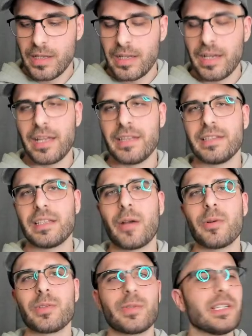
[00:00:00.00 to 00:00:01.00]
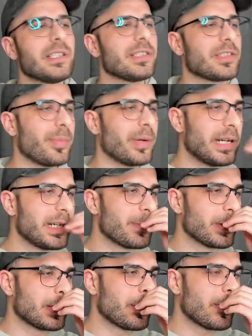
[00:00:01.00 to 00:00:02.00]
And I was really inspired by
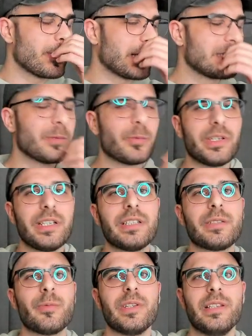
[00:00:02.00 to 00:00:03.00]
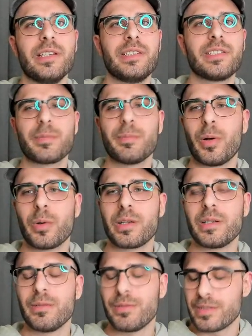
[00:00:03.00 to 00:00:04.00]
some of like the weird religious
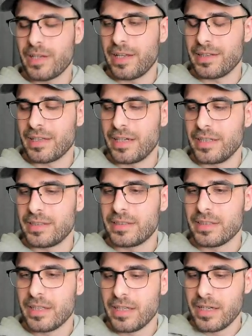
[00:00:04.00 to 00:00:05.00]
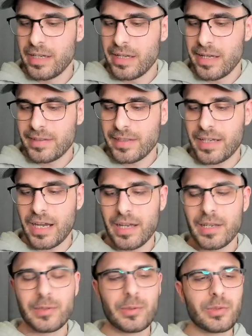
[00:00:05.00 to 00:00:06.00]
motives, and like they kind
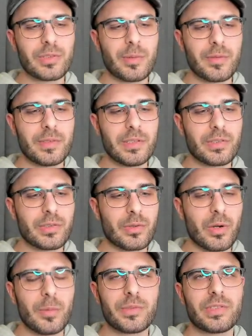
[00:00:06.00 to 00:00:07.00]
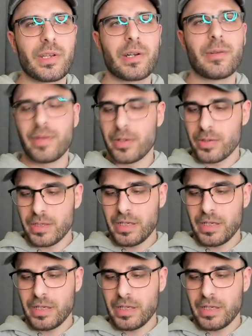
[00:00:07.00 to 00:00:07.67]
of do some of these sculpts that are very